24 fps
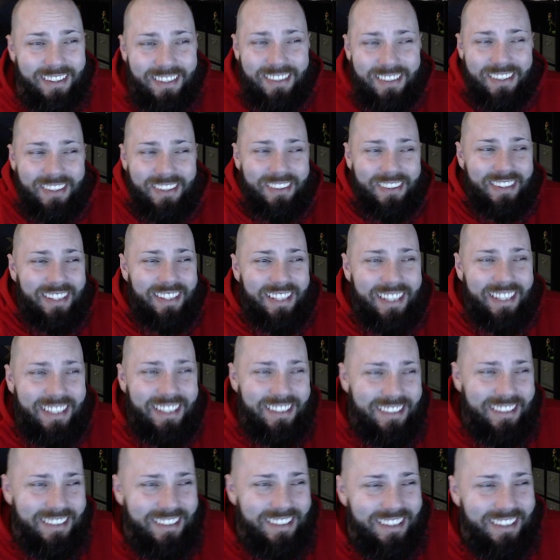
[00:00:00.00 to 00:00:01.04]
doing
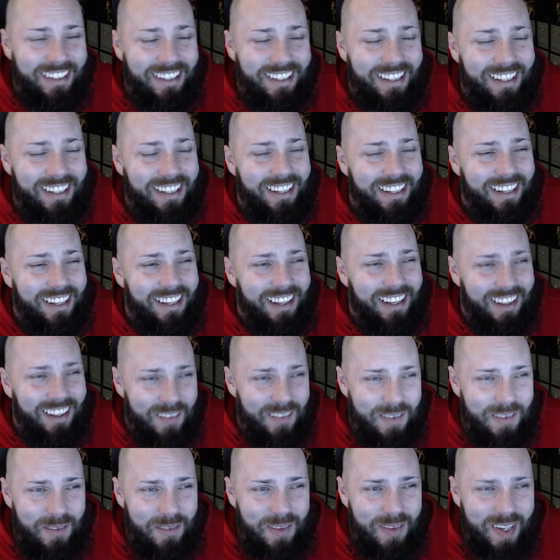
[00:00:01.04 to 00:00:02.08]
this. Let
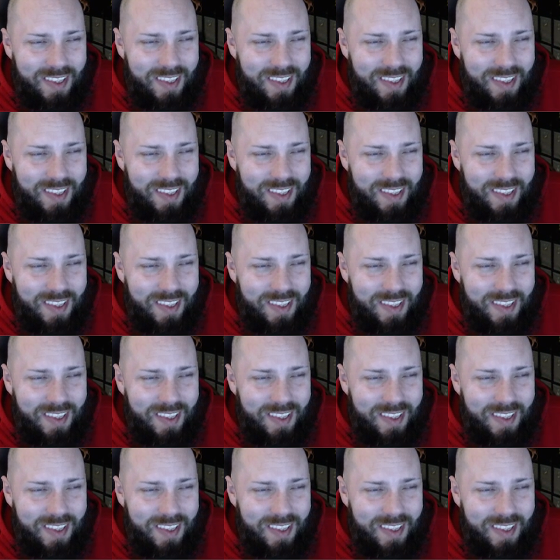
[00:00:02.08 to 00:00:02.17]
me make